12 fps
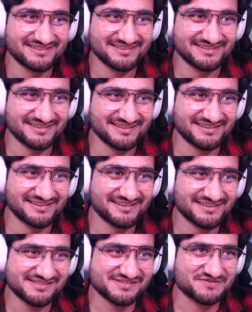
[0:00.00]

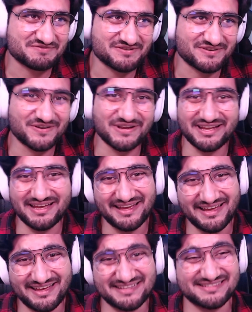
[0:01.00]
Yeah, that's true.
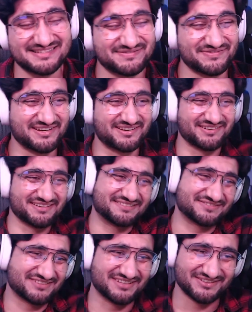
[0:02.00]
That's very
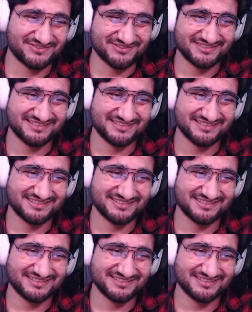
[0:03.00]
true.